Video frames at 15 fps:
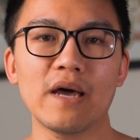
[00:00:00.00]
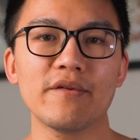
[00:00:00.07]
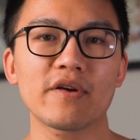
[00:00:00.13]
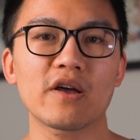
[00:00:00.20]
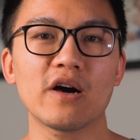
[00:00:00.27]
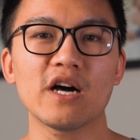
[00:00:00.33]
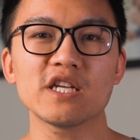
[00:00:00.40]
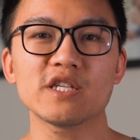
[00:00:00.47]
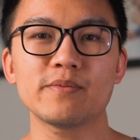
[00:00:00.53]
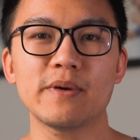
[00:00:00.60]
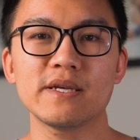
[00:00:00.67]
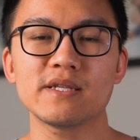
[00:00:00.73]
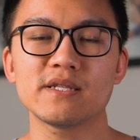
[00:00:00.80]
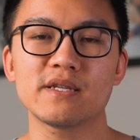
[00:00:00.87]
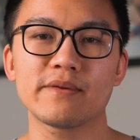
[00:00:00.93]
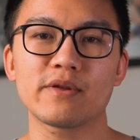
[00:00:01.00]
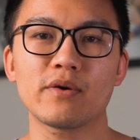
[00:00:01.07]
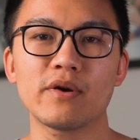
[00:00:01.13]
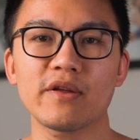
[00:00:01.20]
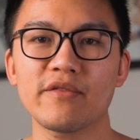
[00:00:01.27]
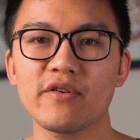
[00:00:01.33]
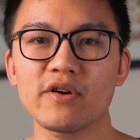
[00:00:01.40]
I have a cost basis of
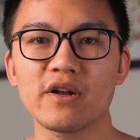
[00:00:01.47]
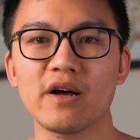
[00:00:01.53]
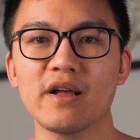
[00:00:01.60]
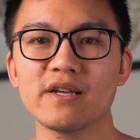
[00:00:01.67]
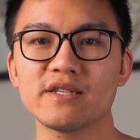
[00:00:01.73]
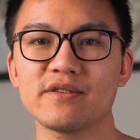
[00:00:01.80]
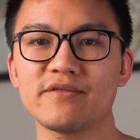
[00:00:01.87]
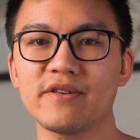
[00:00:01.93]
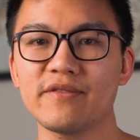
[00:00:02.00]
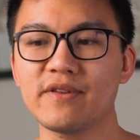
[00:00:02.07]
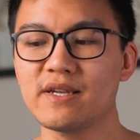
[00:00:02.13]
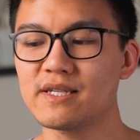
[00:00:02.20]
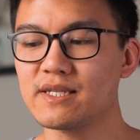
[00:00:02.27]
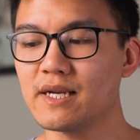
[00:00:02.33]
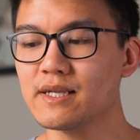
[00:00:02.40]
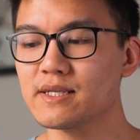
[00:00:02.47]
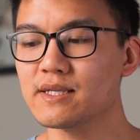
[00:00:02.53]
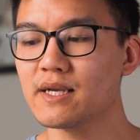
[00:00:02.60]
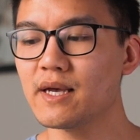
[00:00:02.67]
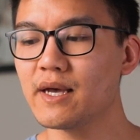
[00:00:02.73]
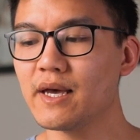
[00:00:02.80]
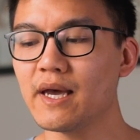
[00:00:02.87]
$24.50
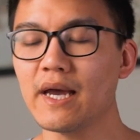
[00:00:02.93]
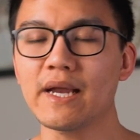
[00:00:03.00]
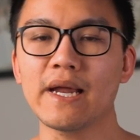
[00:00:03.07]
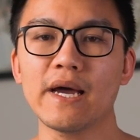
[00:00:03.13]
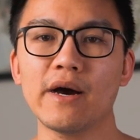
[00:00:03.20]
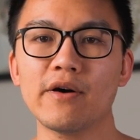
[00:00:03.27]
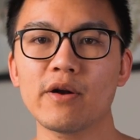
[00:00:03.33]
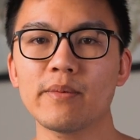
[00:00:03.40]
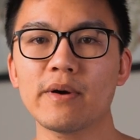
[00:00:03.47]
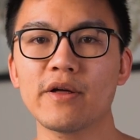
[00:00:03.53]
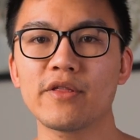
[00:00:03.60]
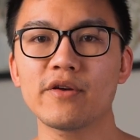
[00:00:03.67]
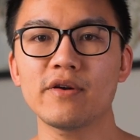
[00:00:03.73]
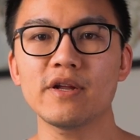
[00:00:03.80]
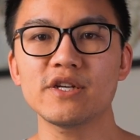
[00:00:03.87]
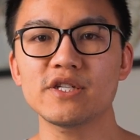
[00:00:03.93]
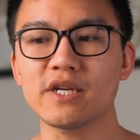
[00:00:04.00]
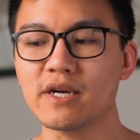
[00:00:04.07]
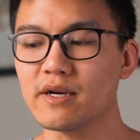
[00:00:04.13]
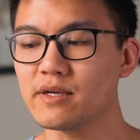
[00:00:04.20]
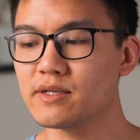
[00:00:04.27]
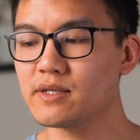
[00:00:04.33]
and I own about 30
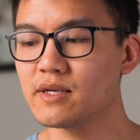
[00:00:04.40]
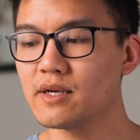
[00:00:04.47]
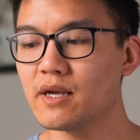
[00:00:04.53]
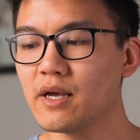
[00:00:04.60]
shares.